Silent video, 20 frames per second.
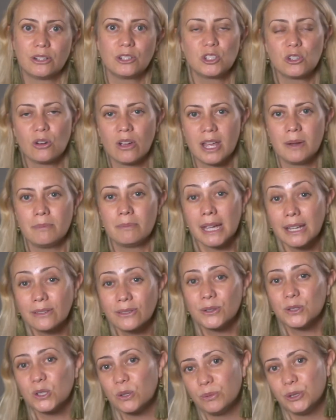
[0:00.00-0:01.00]
try and make
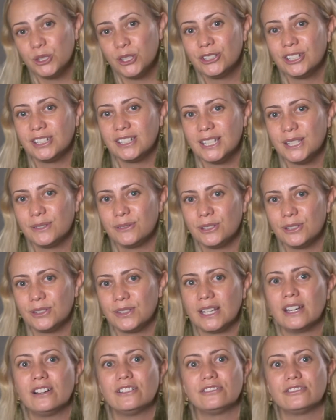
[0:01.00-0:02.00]
those opportunities for
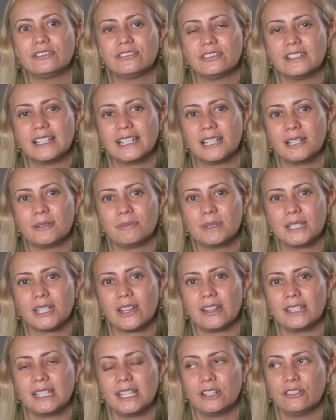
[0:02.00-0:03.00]
yourself to
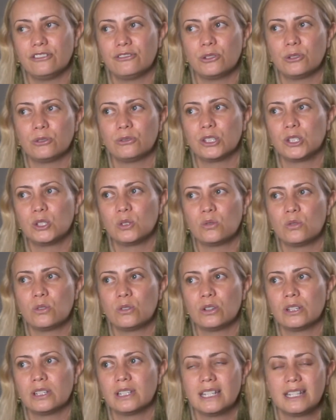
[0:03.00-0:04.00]
kind of get a foot in the
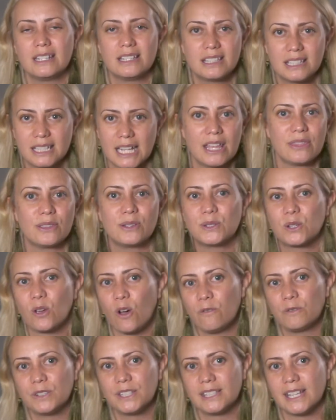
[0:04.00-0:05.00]
door, start those
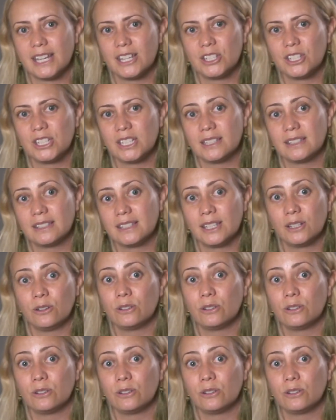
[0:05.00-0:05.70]
conversations.